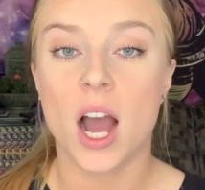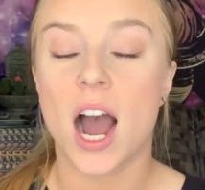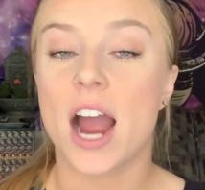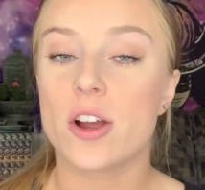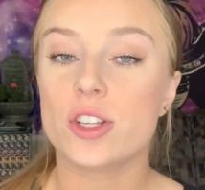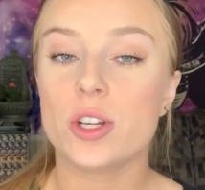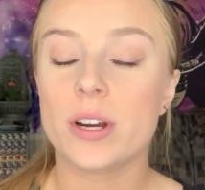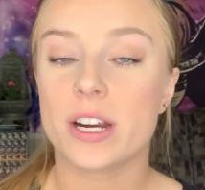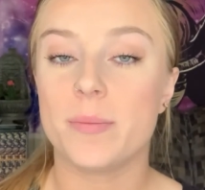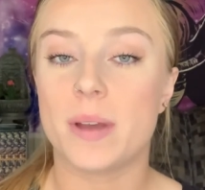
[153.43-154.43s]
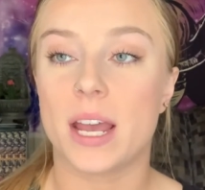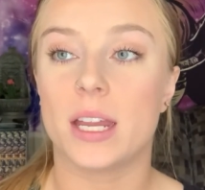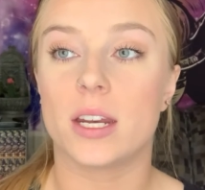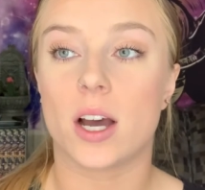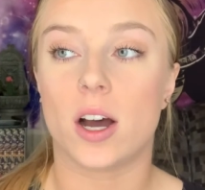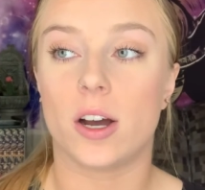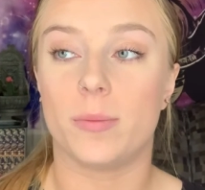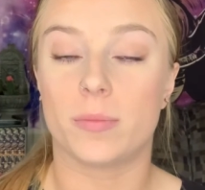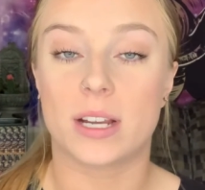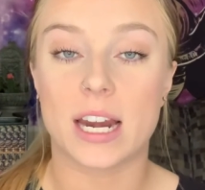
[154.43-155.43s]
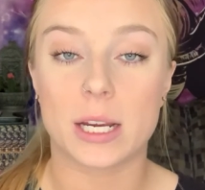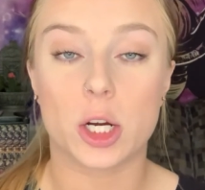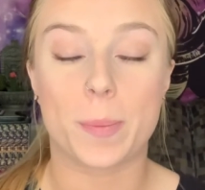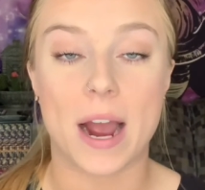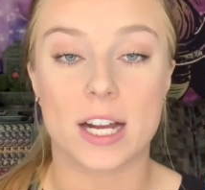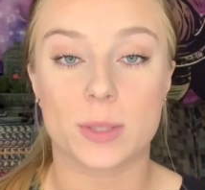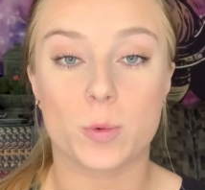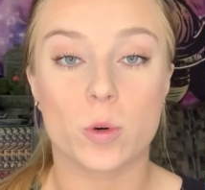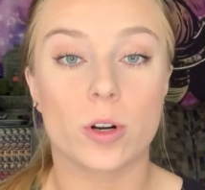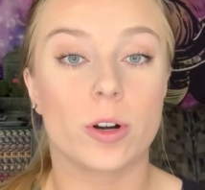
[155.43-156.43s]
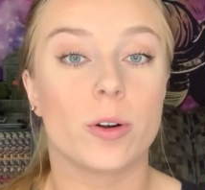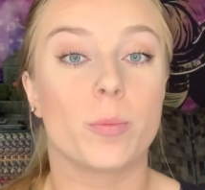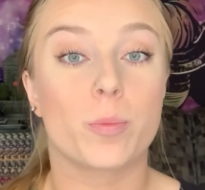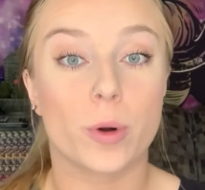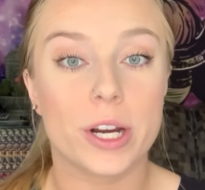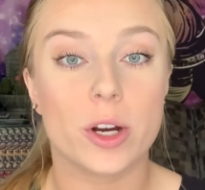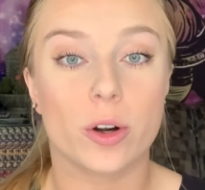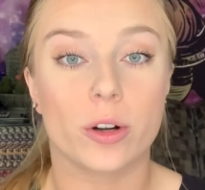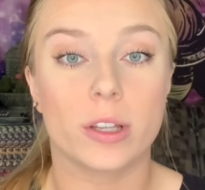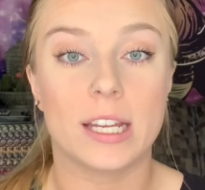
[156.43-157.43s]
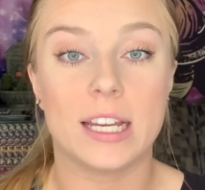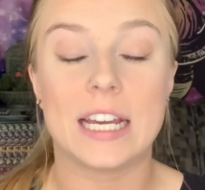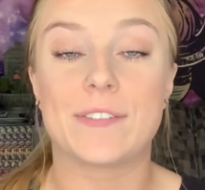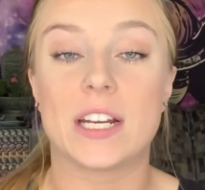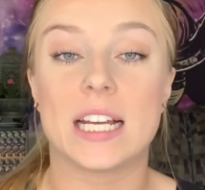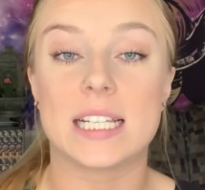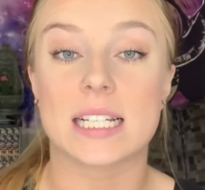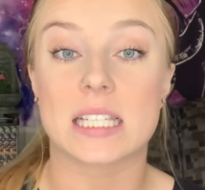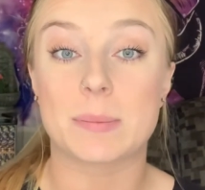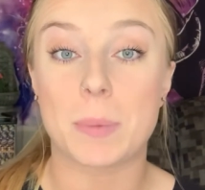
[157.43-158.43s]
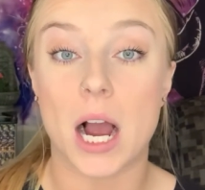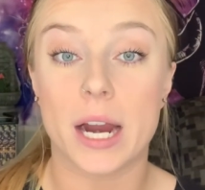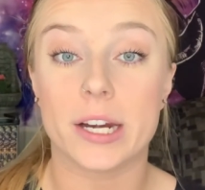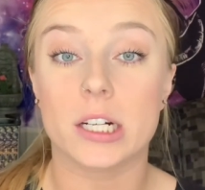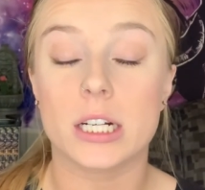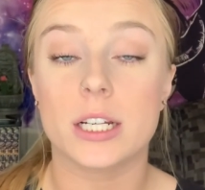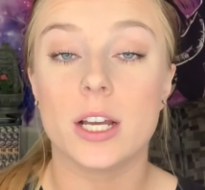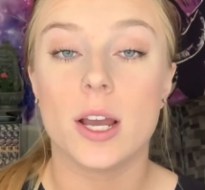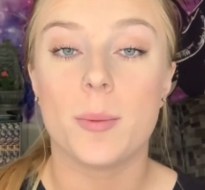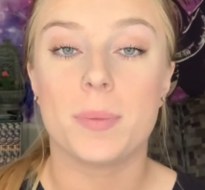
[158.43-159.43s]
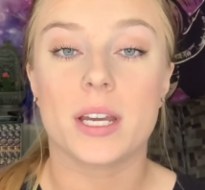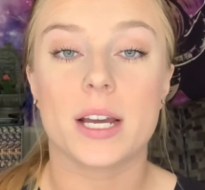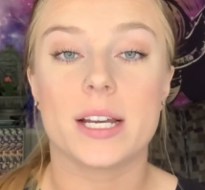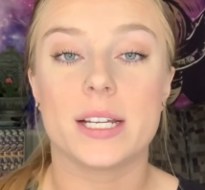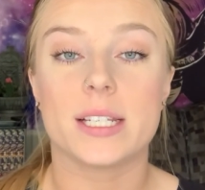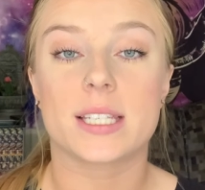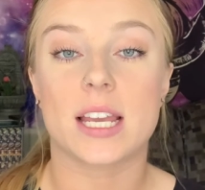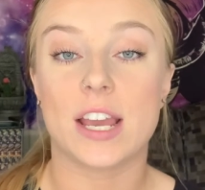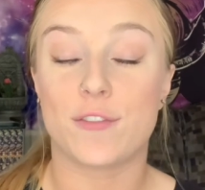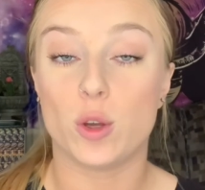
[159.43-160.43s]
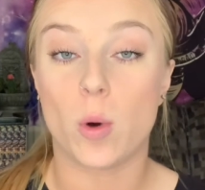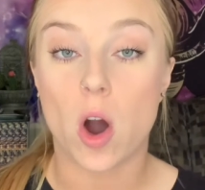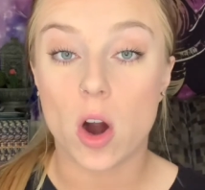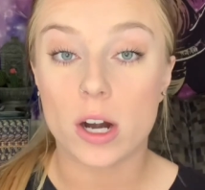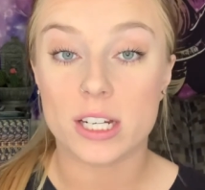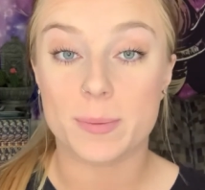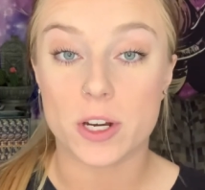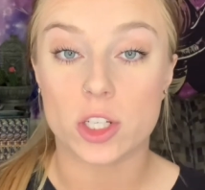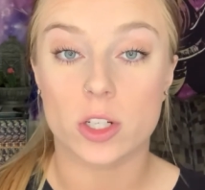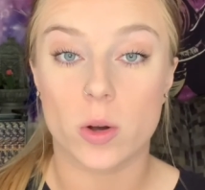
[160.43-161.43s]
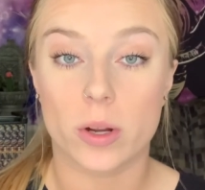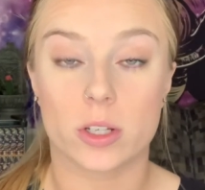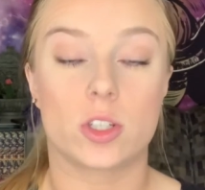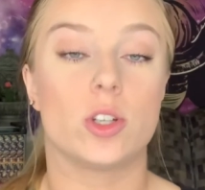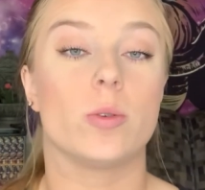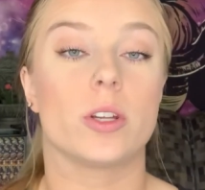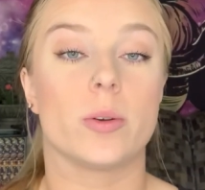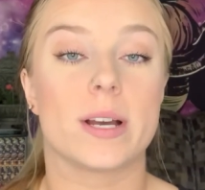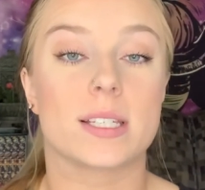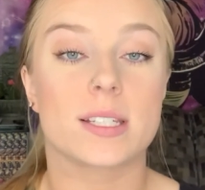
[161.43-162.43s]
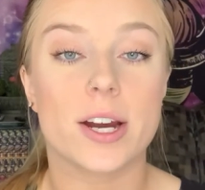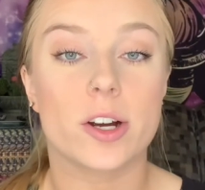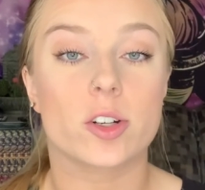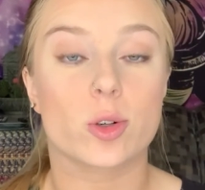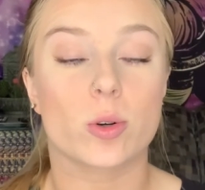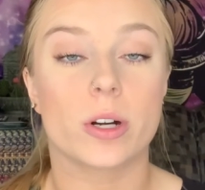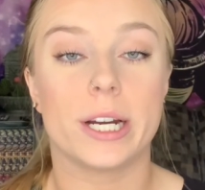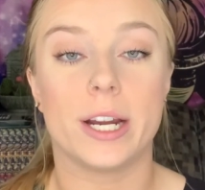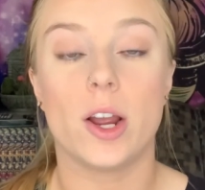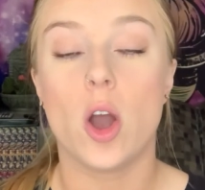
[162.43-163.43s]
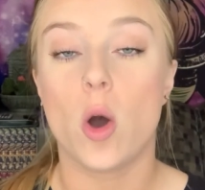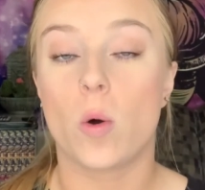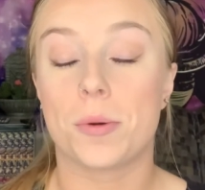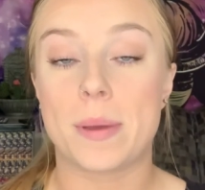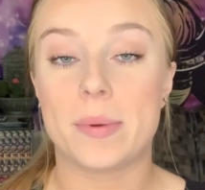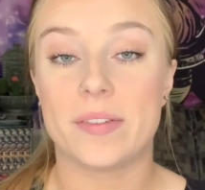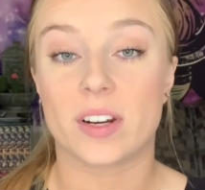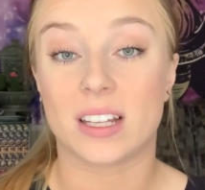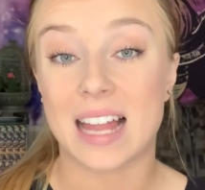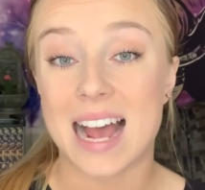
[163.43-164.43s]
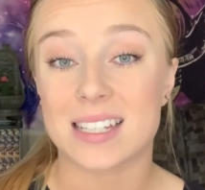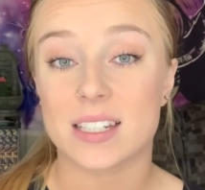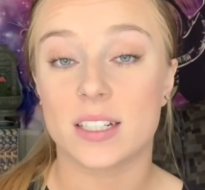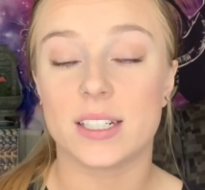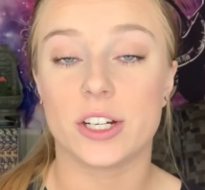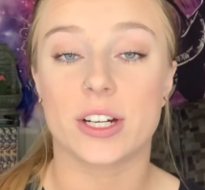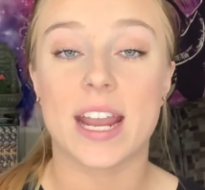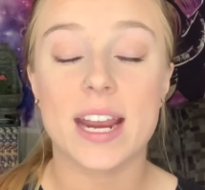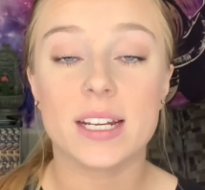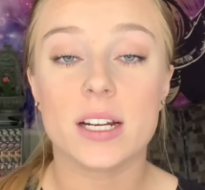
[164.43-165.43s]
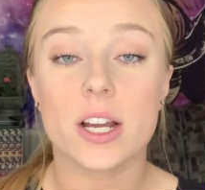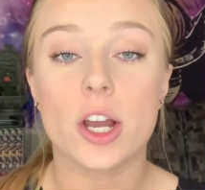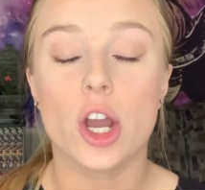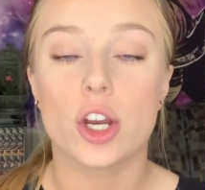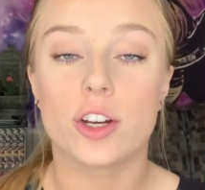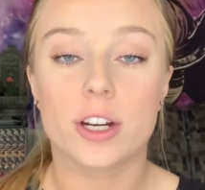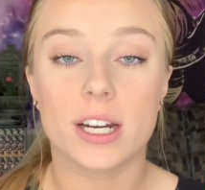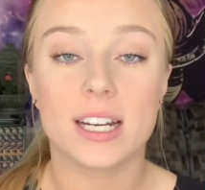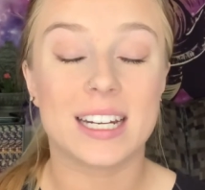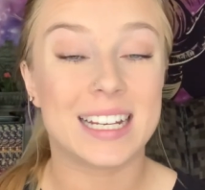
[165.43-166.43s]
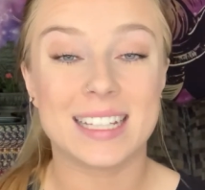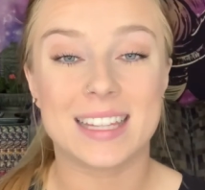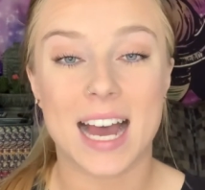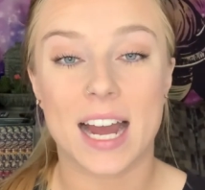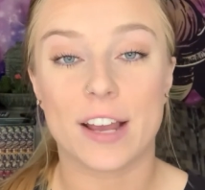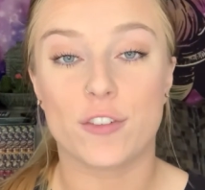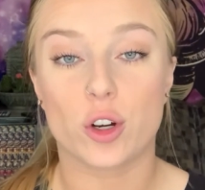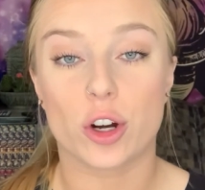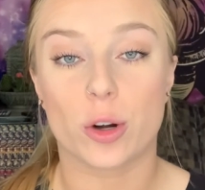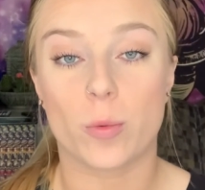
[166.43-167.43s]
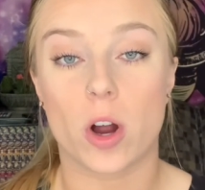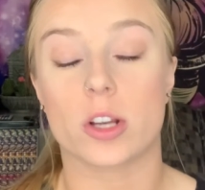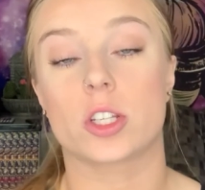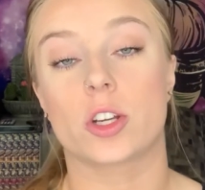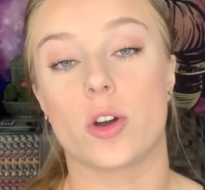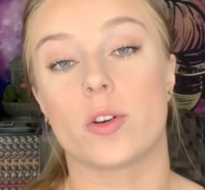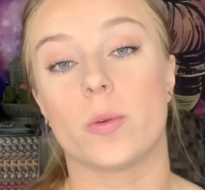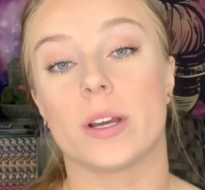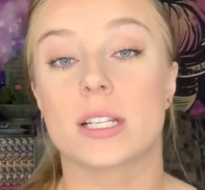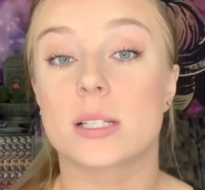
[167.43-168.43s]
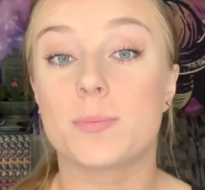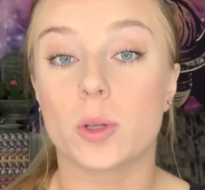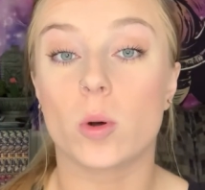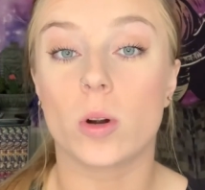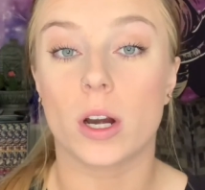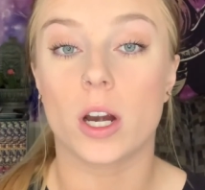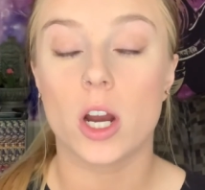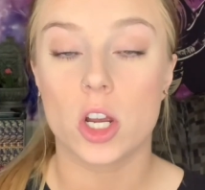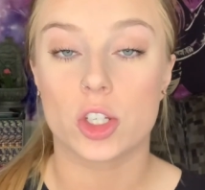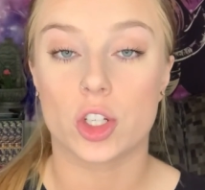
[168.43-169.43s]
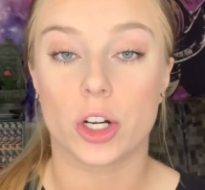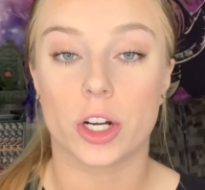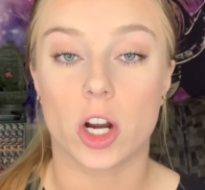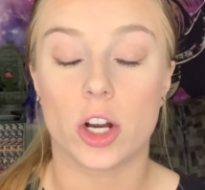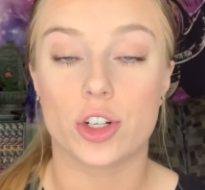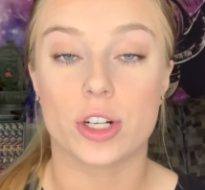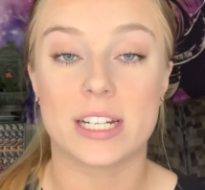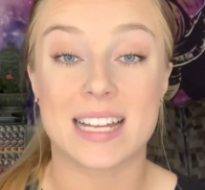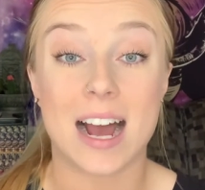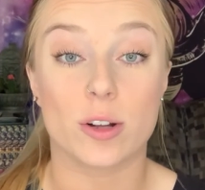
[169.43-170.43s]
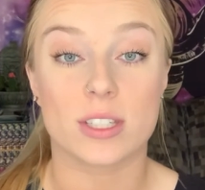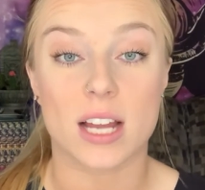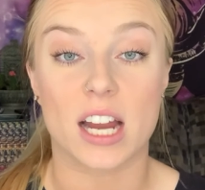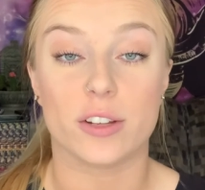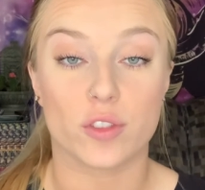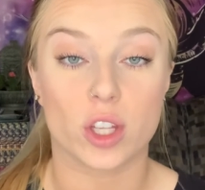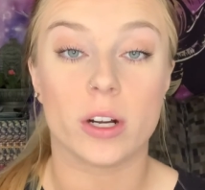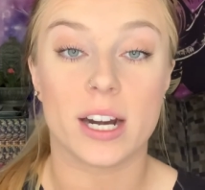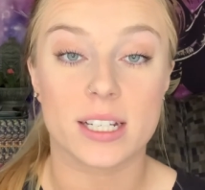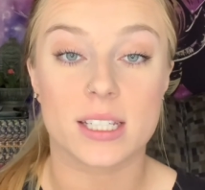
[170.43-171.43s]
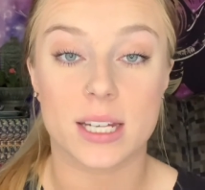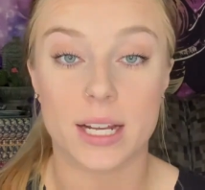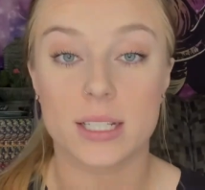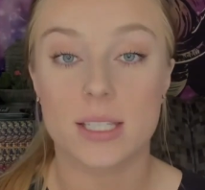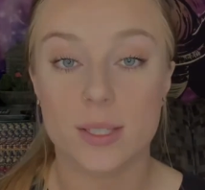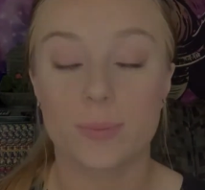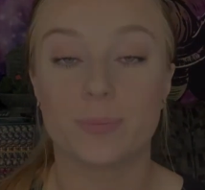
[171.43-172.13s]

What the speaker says: I also recommend getting your passport pretty early if it is expired, because if you are especially going to a US territory or maybe even Alaska near Canada, you're gonna need that if you're gonna want to go to explore certain countries outside of the United States.